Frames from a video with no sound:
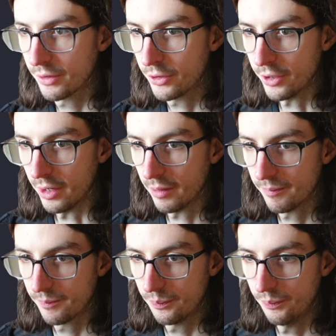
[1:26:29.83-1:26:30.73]
Good.
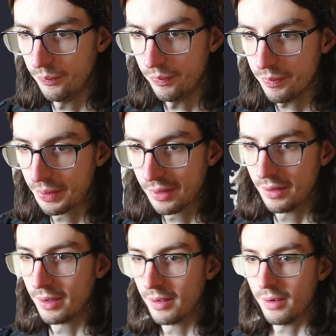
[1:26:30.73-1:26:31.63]

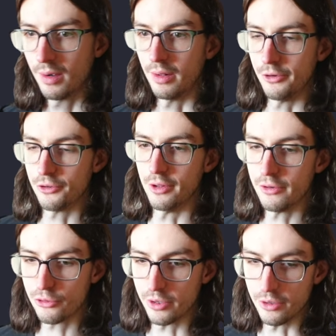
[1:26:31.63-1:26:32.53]
And there's
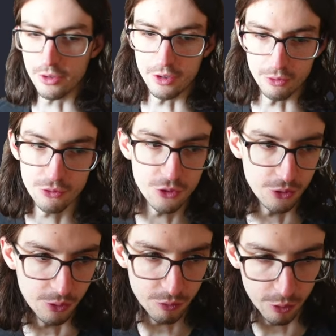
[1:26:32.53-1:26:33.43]
another trick you can use
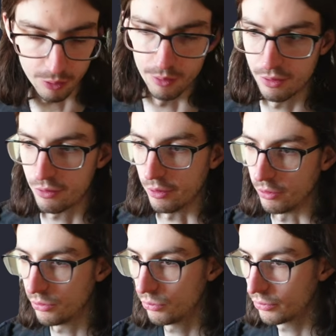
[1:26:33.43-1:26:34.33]
too if
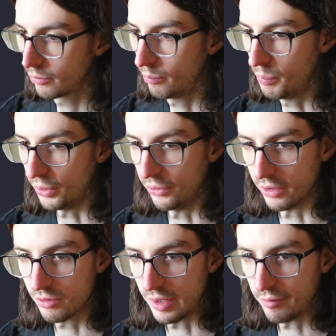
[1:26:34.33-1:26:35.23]
you're building
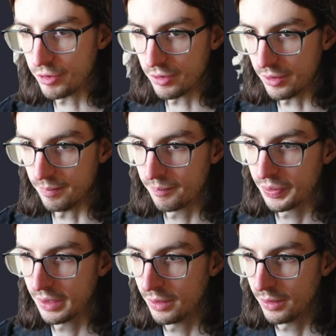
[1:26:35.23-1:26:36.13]
a save system.
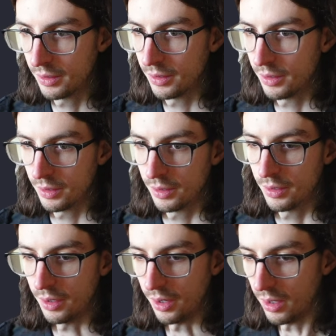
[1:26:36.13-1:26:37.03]

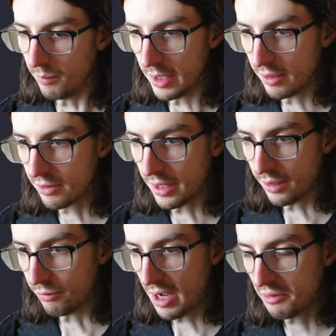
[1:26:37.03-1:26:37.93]
Instead
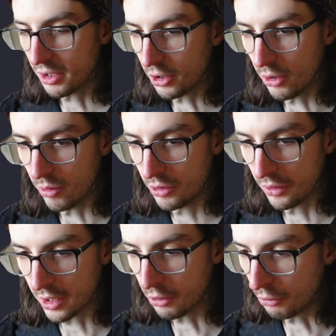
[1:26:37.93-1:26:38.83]
of having to go into
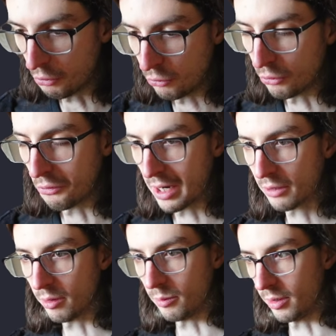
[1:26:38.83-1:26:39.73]
like your user
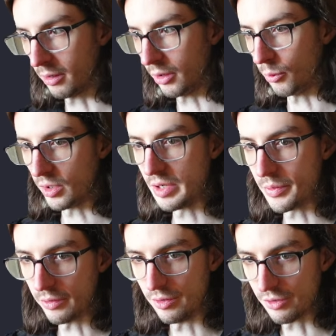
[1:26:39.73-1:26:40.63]
directory where you would
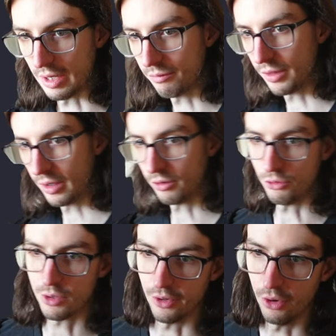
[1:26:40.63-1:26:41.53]
typically save things,
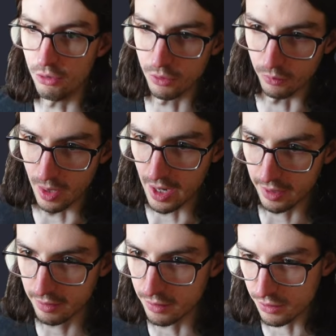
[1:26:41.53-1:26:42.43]
you can
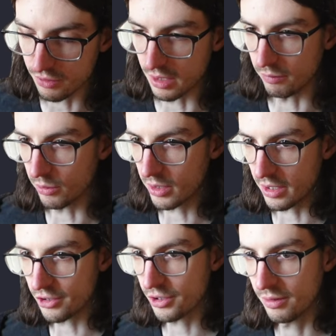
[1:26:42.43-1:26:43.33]
override the save
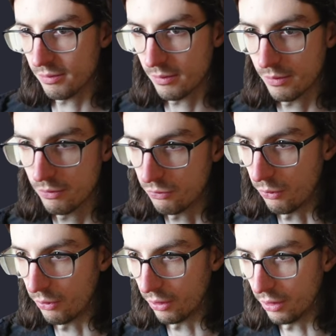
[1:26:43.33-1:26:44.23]
location
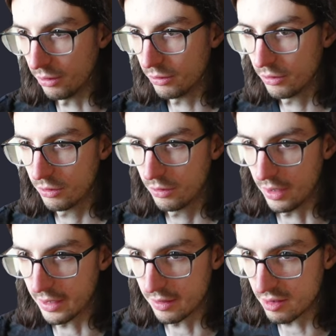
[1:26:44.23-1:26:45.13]
for
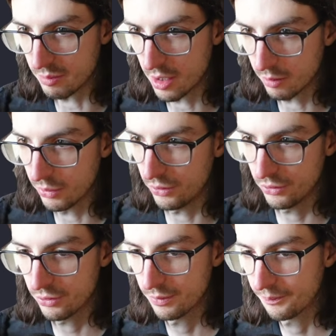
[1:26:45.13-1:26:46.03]
like debug
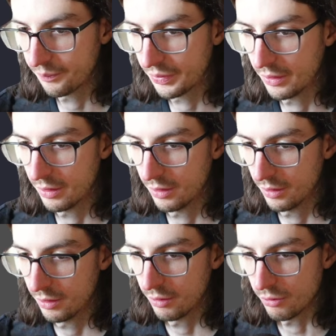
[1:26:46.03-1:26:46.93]
builds.
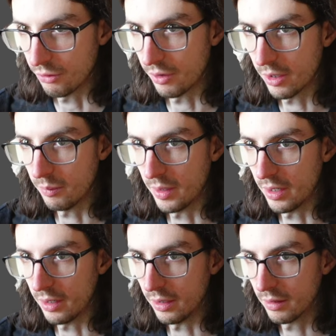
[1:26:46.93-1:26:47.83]
So if I go to
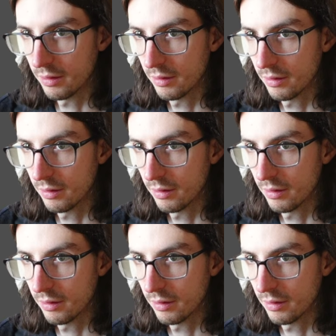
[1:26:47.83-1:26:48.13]
my,